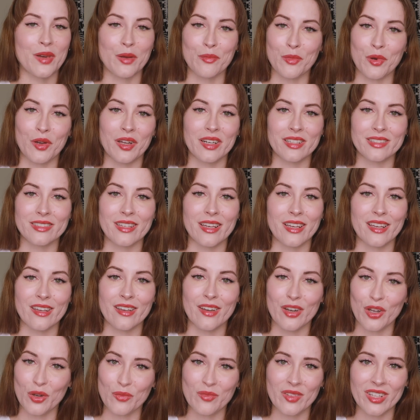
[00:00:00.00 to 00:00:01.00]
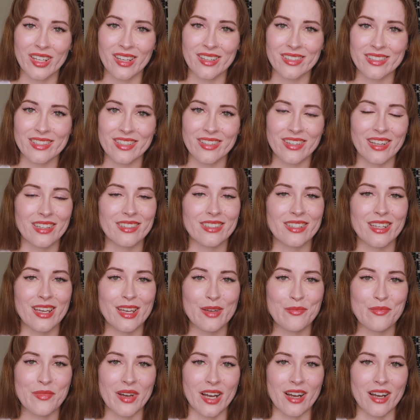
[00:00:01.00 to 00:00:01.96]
I'm not going to say hopefully I'll see you next time.